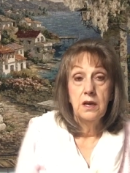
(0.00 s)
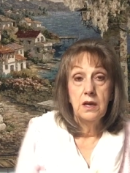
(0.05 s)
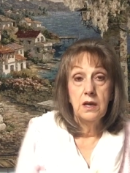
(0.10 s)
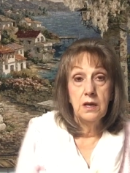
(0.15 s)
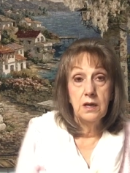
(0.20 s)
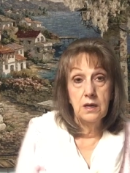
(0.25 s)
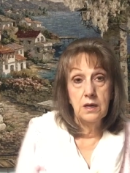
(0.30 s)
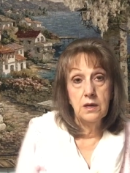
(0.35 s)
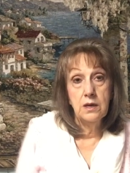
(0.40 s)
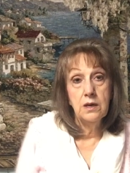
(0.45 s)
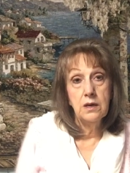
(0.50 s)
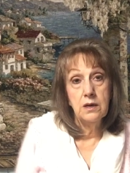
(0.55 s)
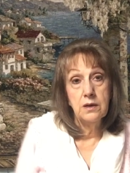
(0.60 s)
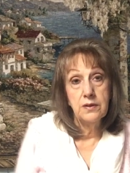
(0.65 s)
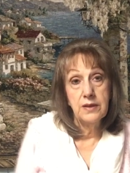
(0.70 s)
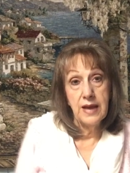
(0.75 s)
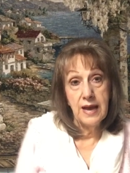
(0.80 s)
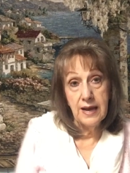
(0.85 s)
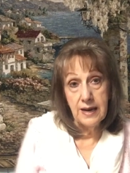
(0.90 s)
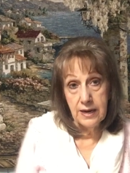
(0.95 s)
in
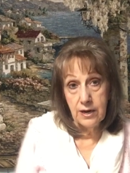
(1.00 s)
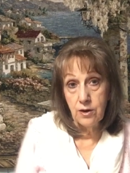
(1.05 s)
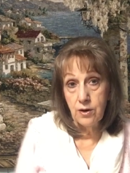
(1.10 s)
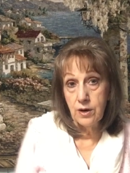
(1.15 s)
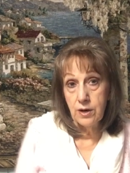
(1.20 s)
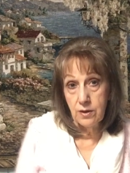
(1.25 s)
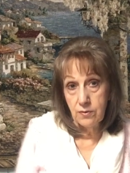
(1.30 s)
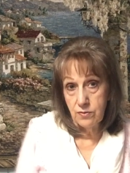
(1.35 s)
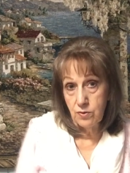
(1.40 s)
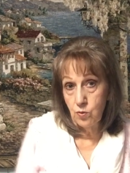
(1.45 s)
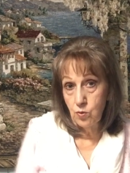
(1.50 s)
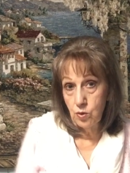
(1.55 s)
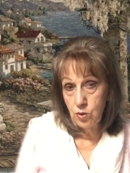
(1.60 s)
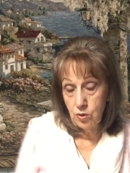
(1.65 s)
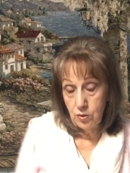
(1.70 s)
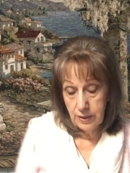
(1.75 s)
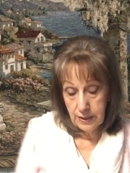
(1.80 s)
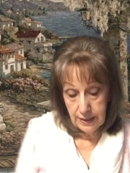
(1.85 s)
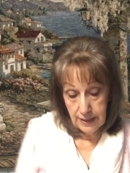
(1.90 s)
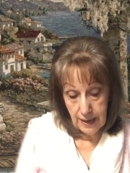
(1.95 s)
that area of the
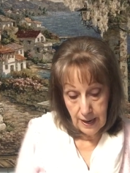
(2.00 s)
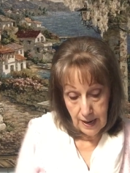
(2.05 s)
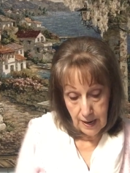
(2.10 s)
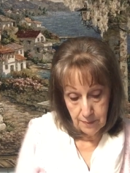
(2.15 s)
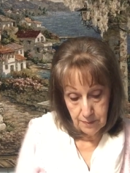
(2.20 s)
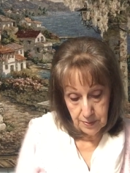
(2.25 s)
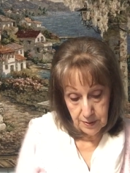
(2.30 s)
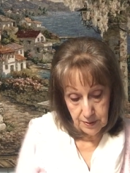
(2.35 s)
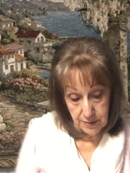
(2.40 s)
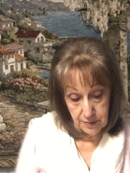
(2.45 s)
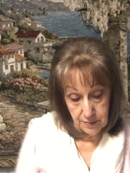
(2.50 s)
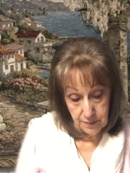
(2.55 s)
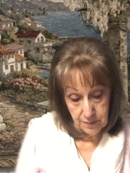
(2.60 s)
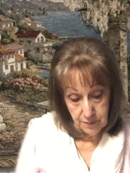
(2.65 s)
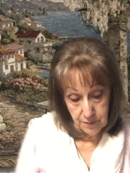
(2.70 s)
world had happened.